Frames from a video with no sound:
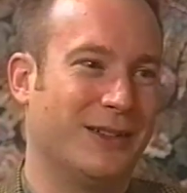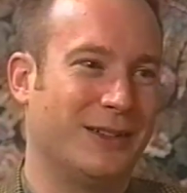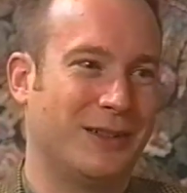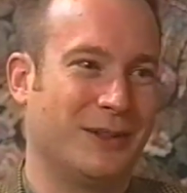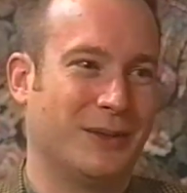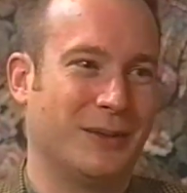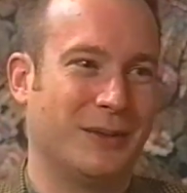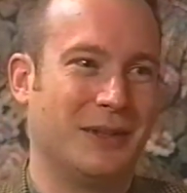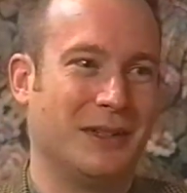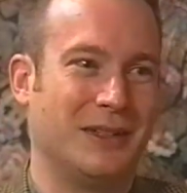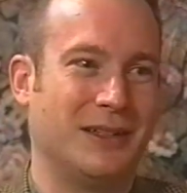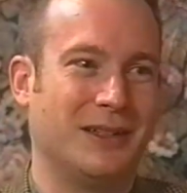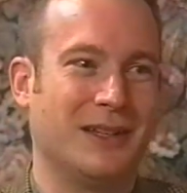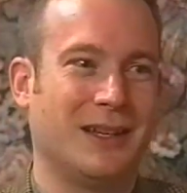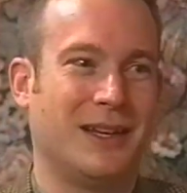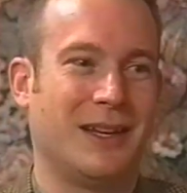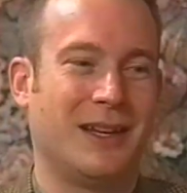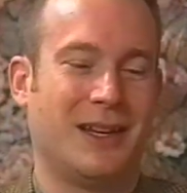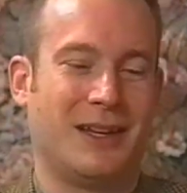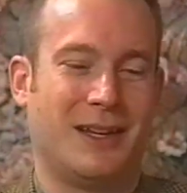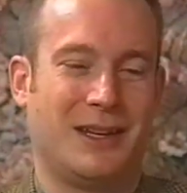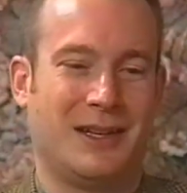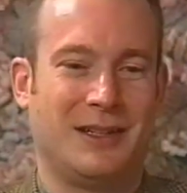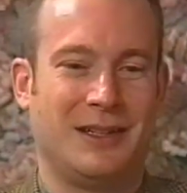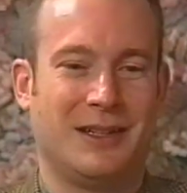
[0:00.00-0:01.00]
And so we
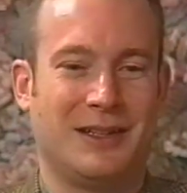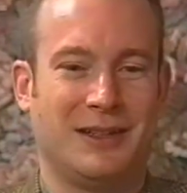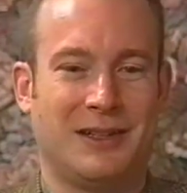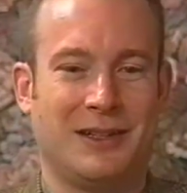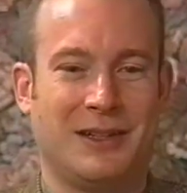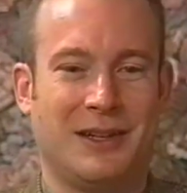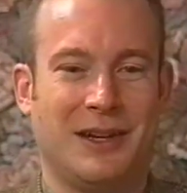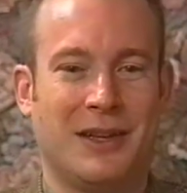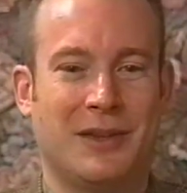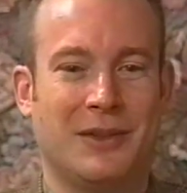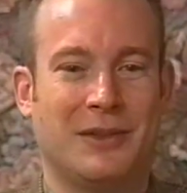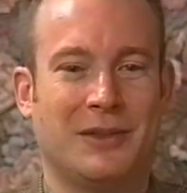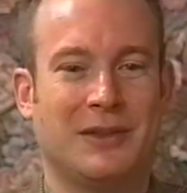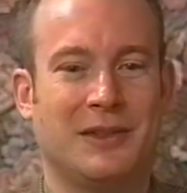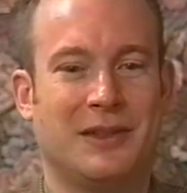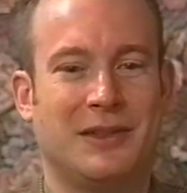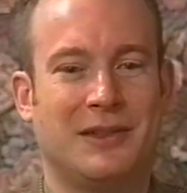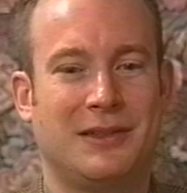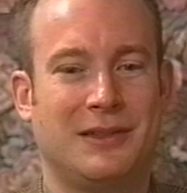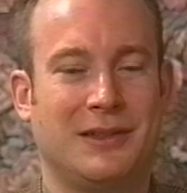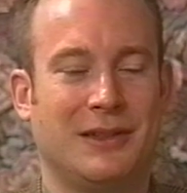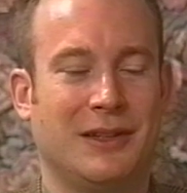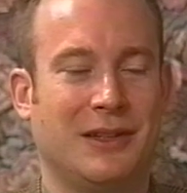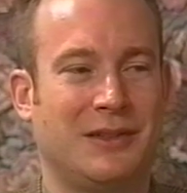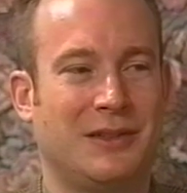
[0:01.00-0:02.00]
get together and
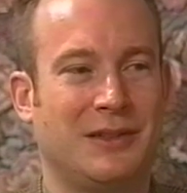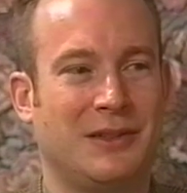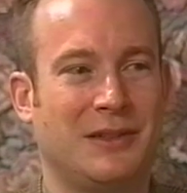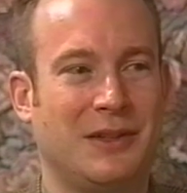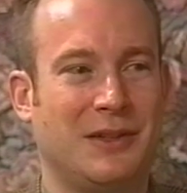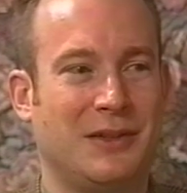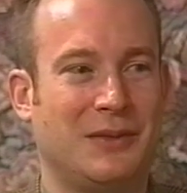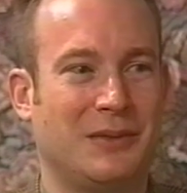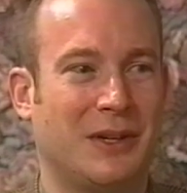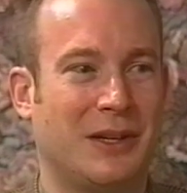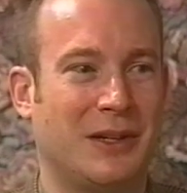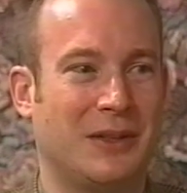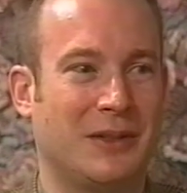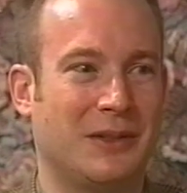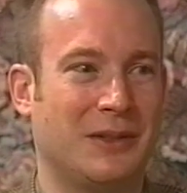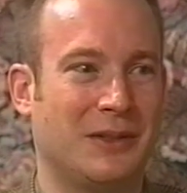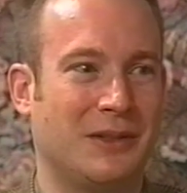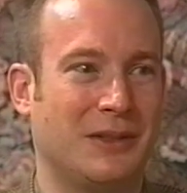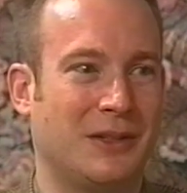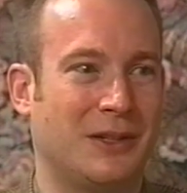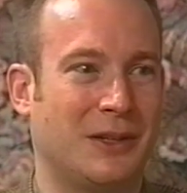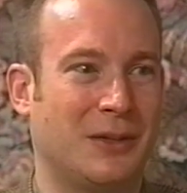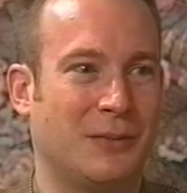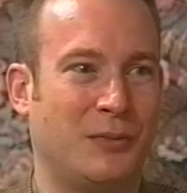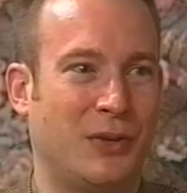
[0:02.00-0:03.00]
listen to these
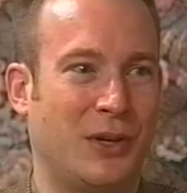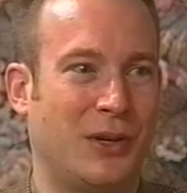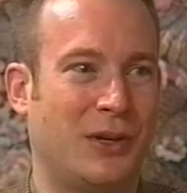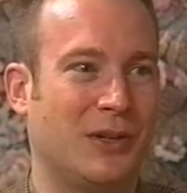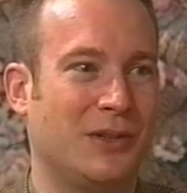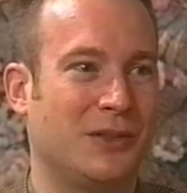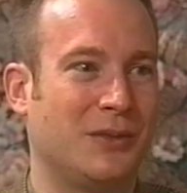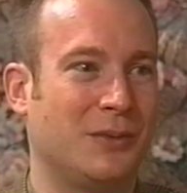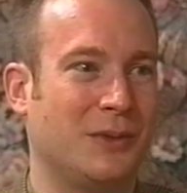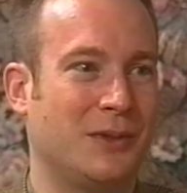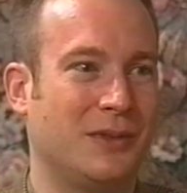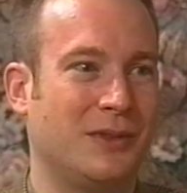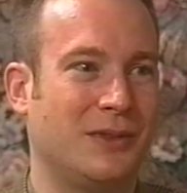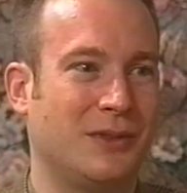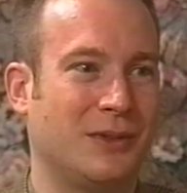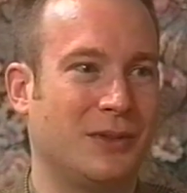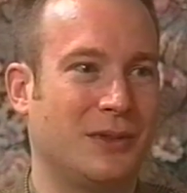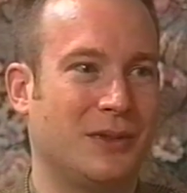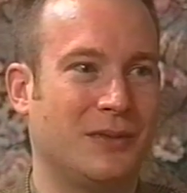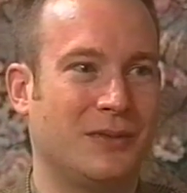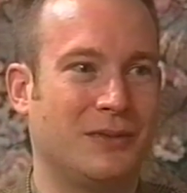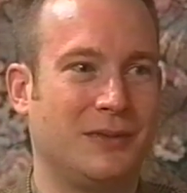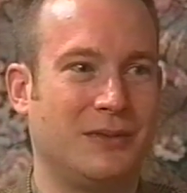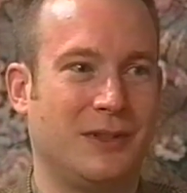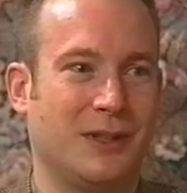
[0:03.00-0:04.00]
records, and our parents would
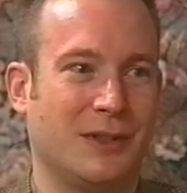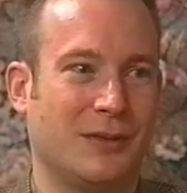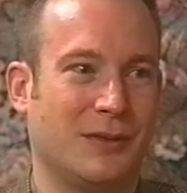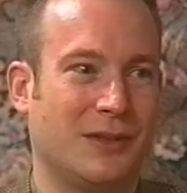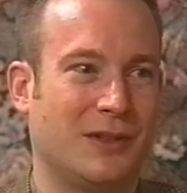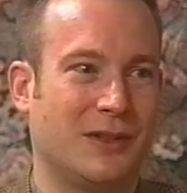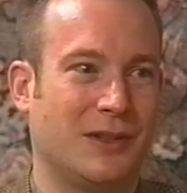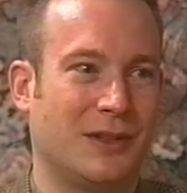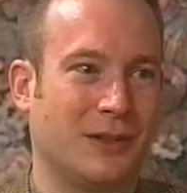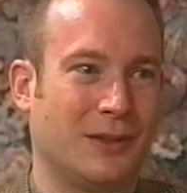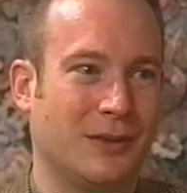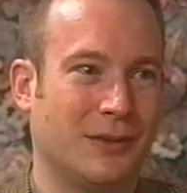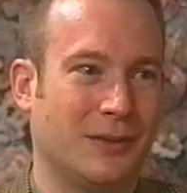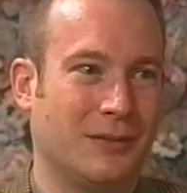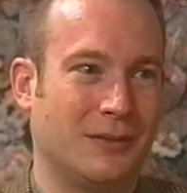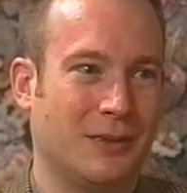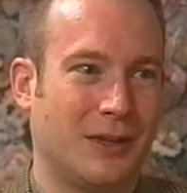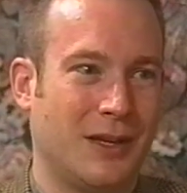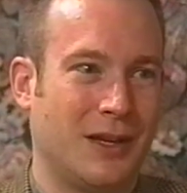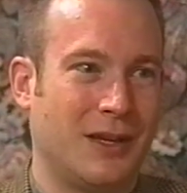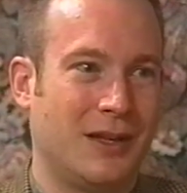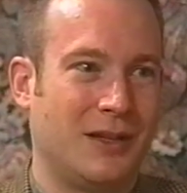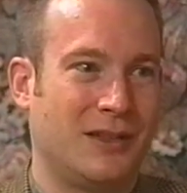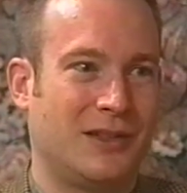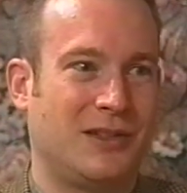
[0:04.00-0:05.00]
sort of give us a little
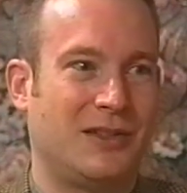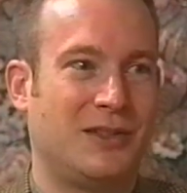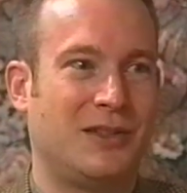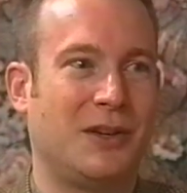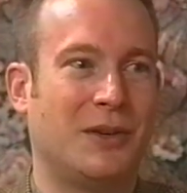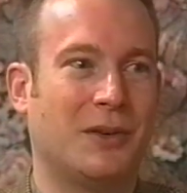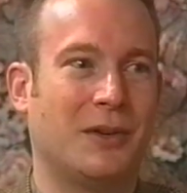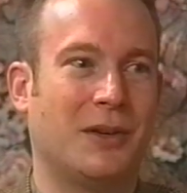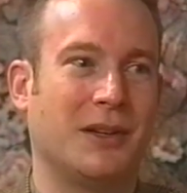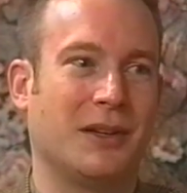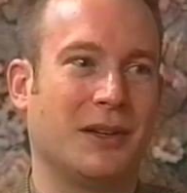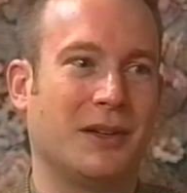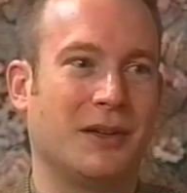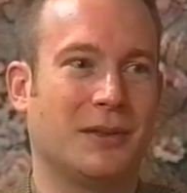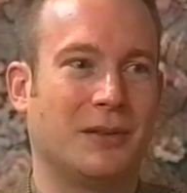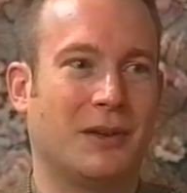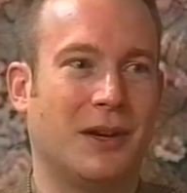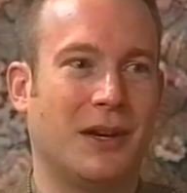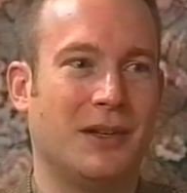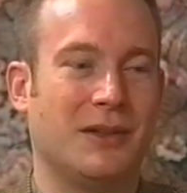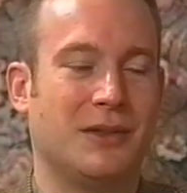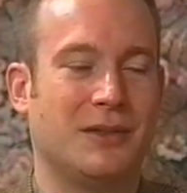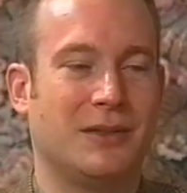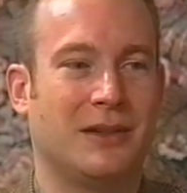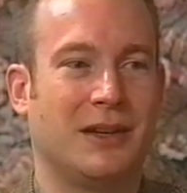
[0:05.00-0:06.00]
steering in the
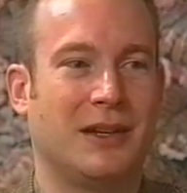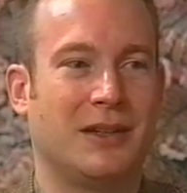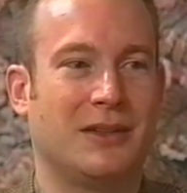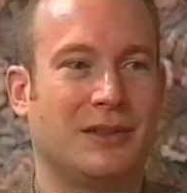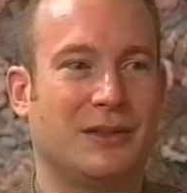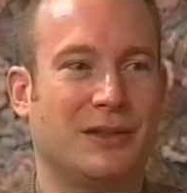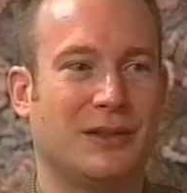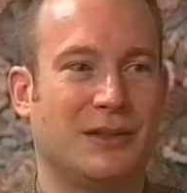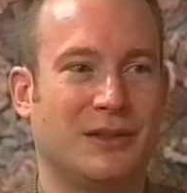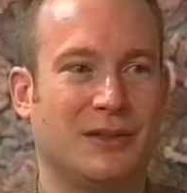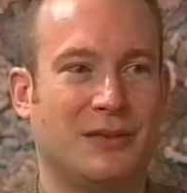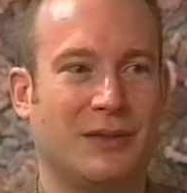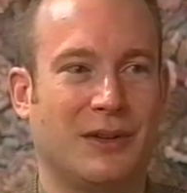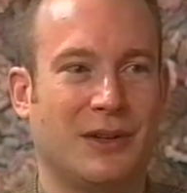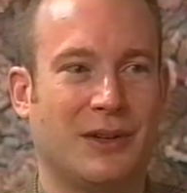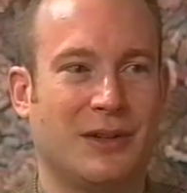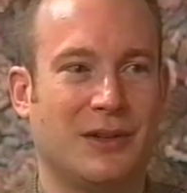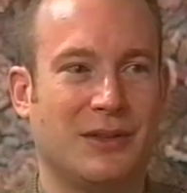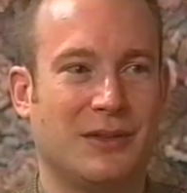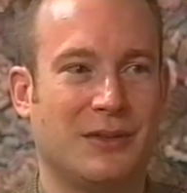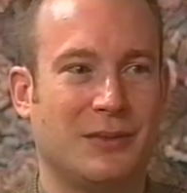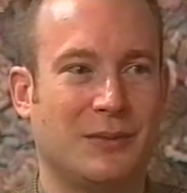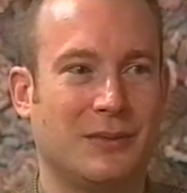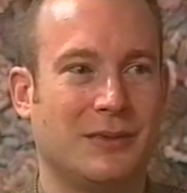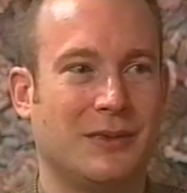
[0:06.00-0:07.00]
right direction as
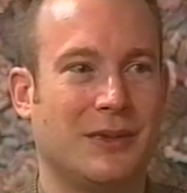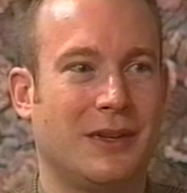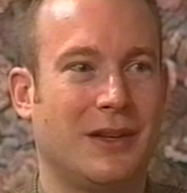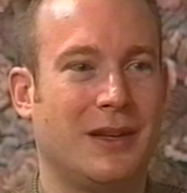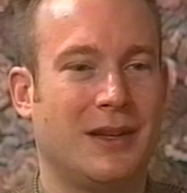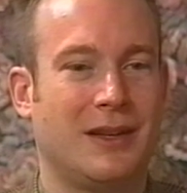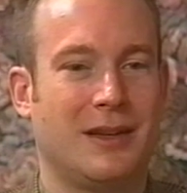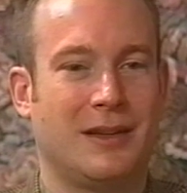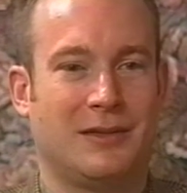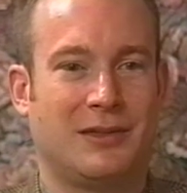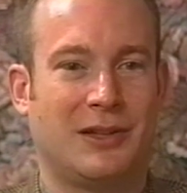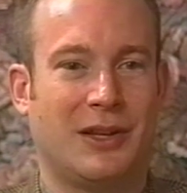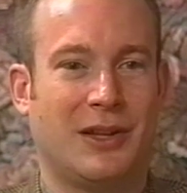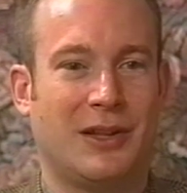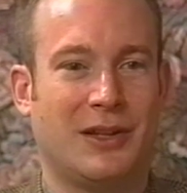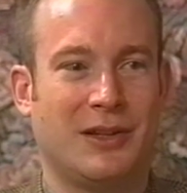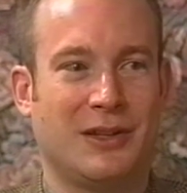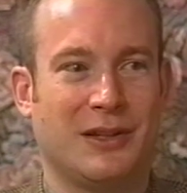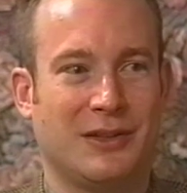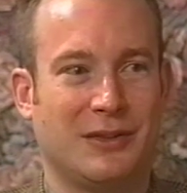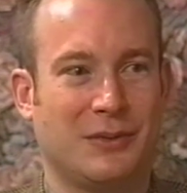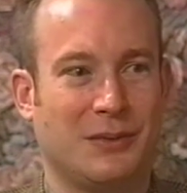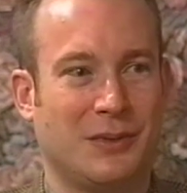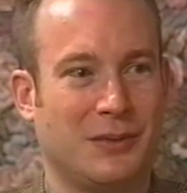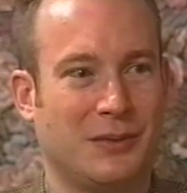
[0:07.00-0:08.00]
far as
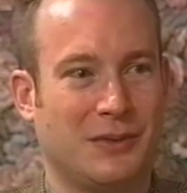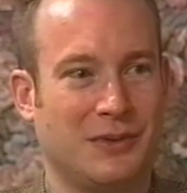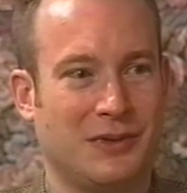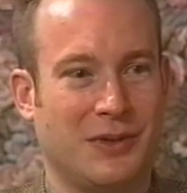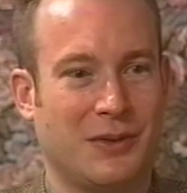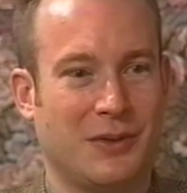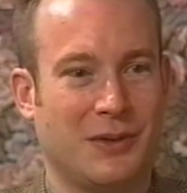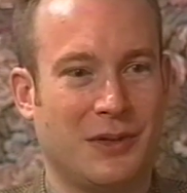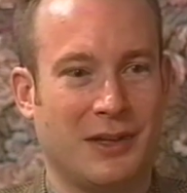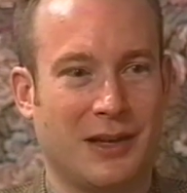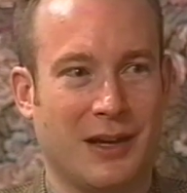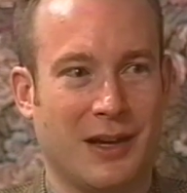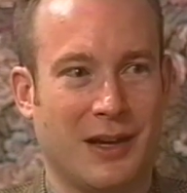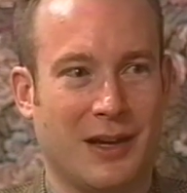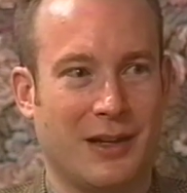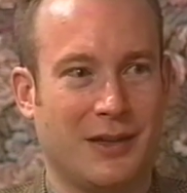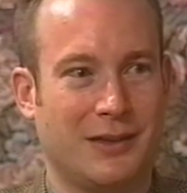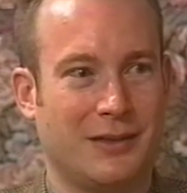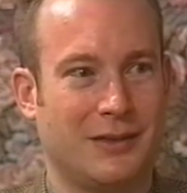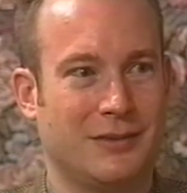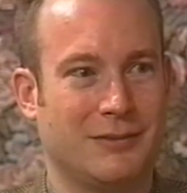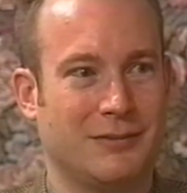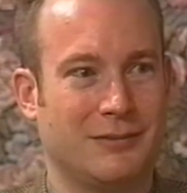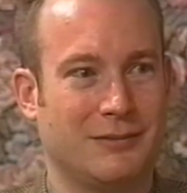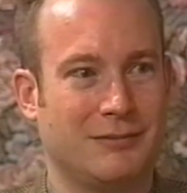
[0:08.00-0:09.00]
telling us what was going
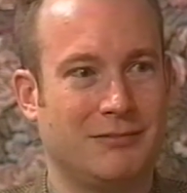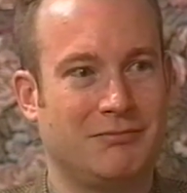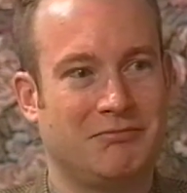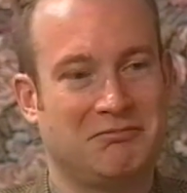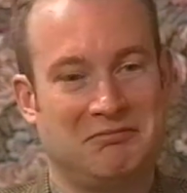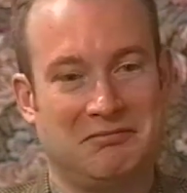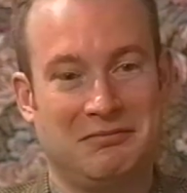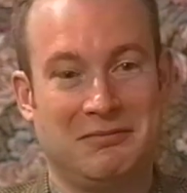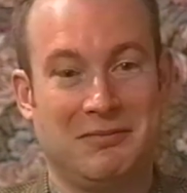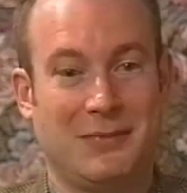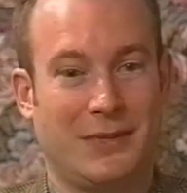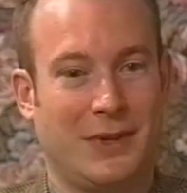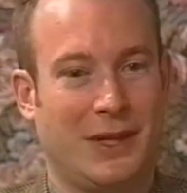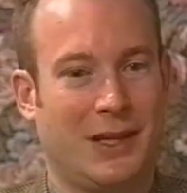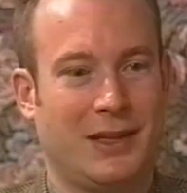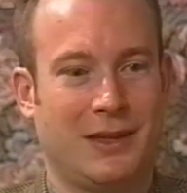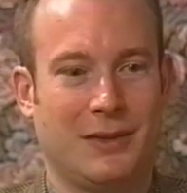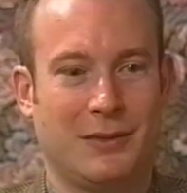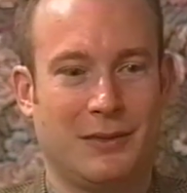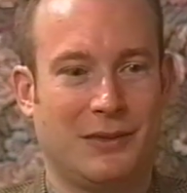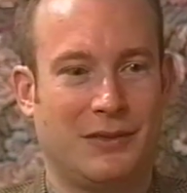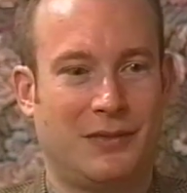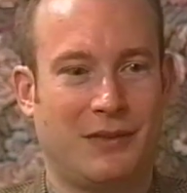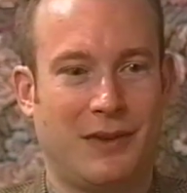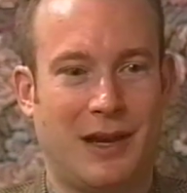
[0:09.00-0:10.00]
on and
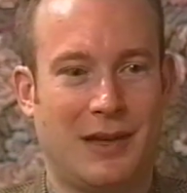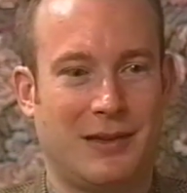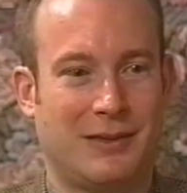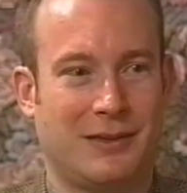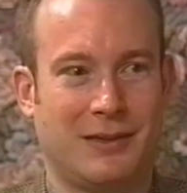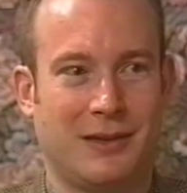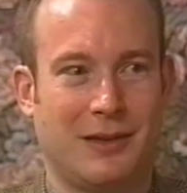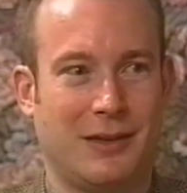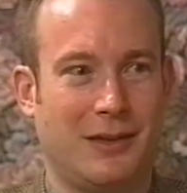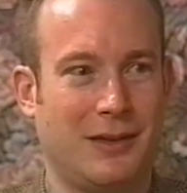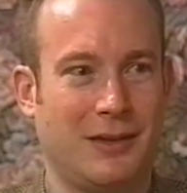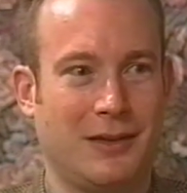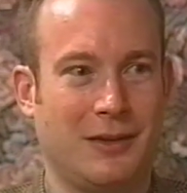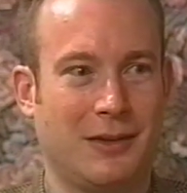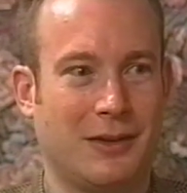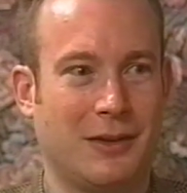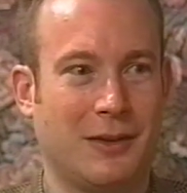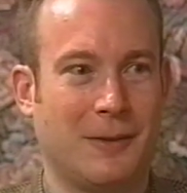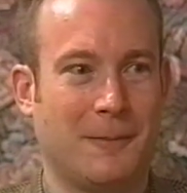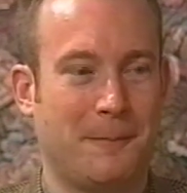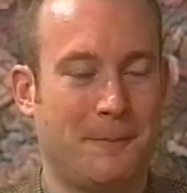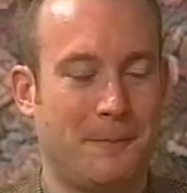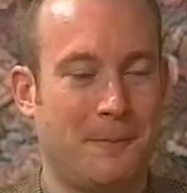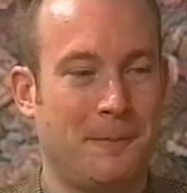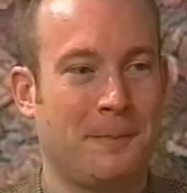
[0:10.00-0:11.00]
Excellent. It was fascinating, you
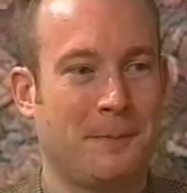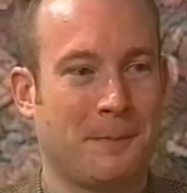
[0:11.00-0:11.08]
know.